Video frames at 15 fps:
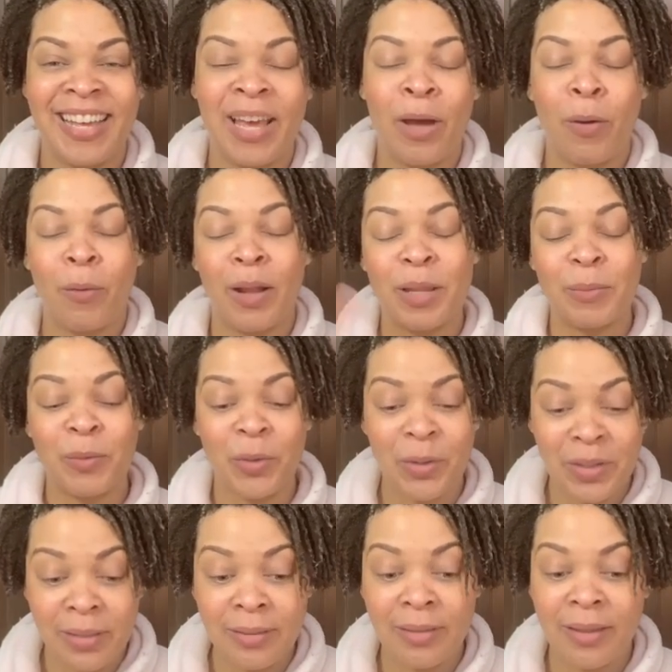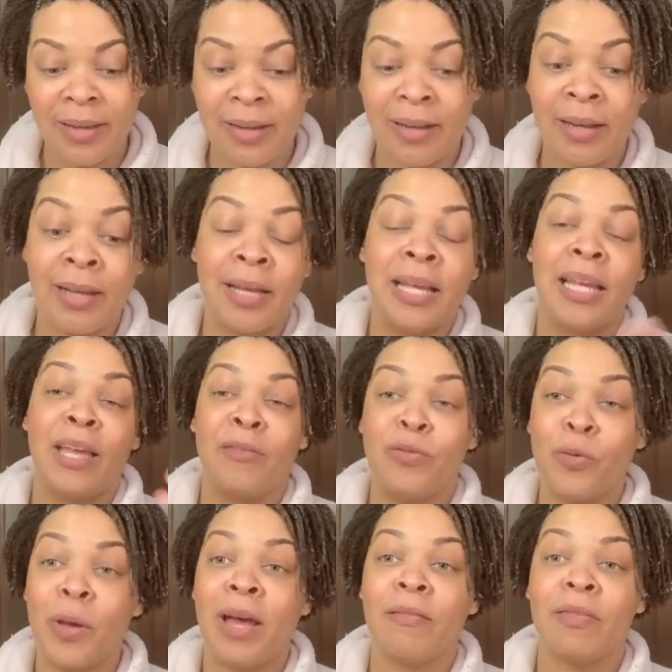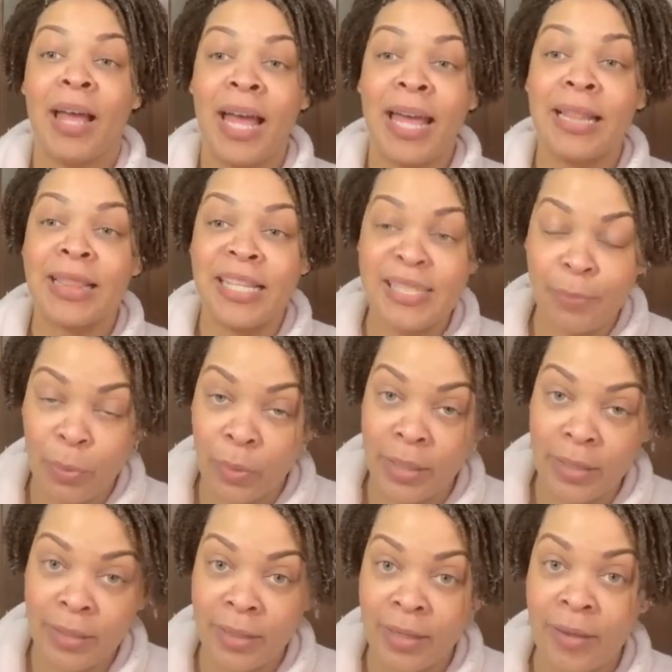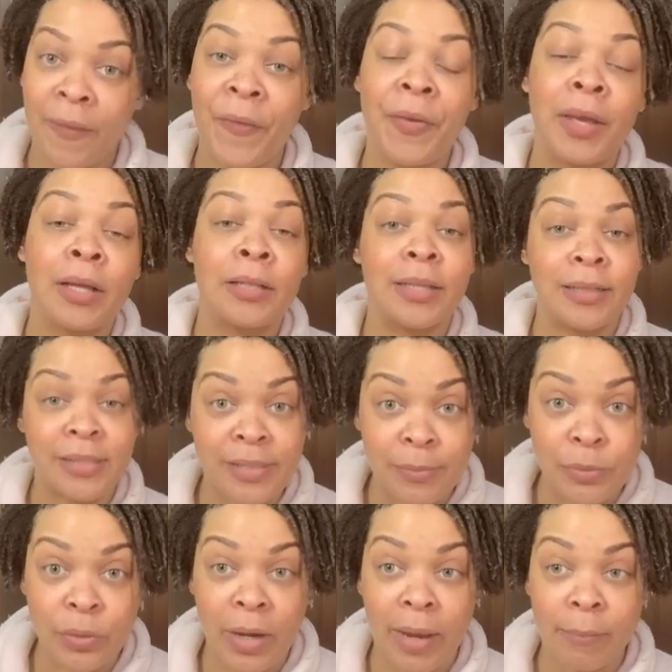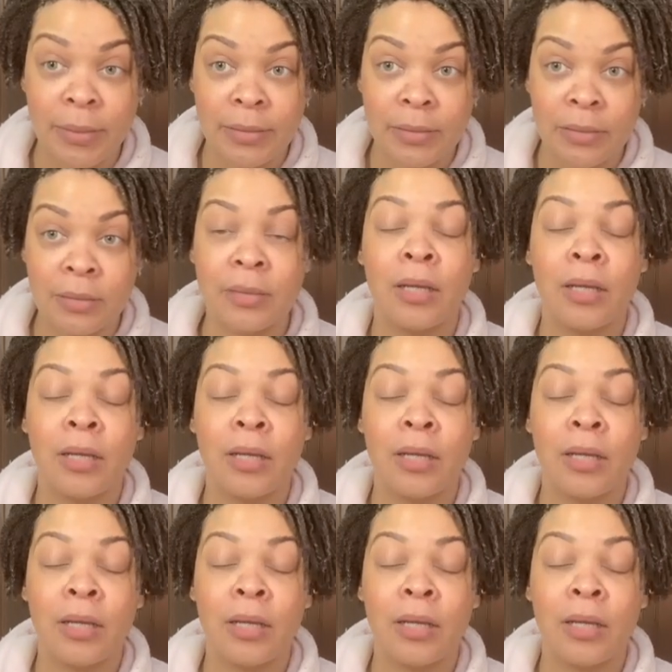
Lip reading: While I'm going under there, if you have not at this point, click the subscribe button.